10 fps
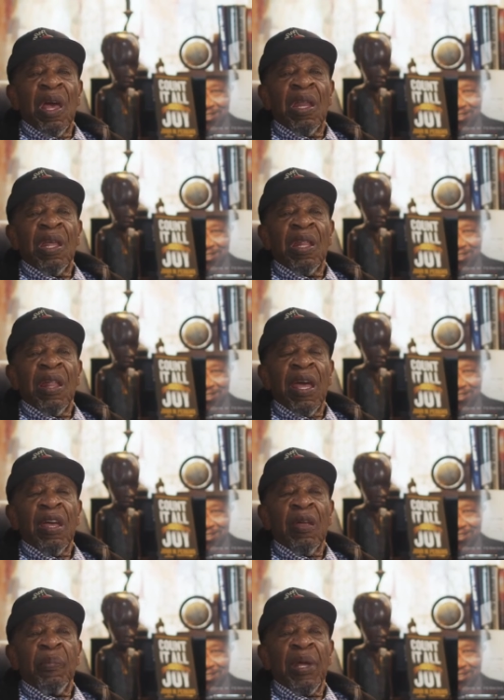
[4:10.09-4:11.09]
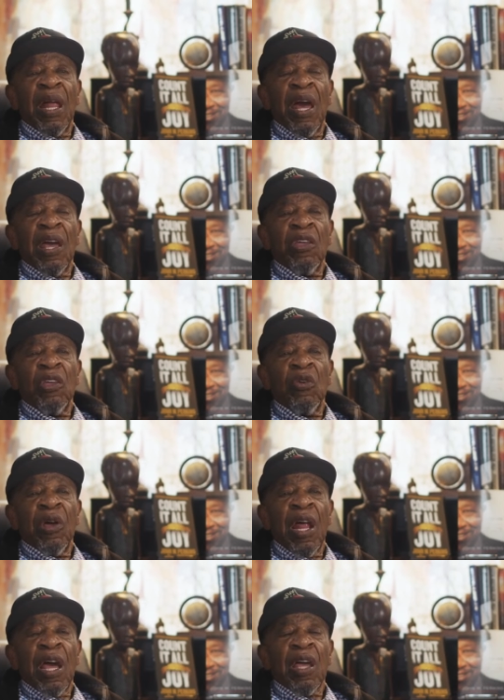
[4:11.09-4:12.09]
and that they can be like
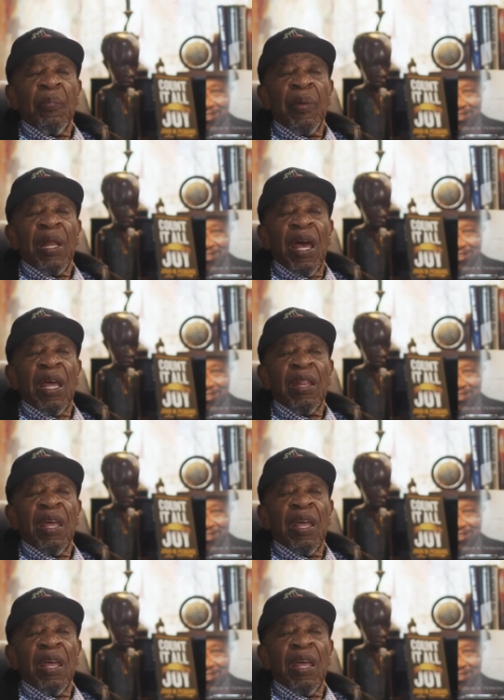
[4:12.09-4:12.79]
you and I can be like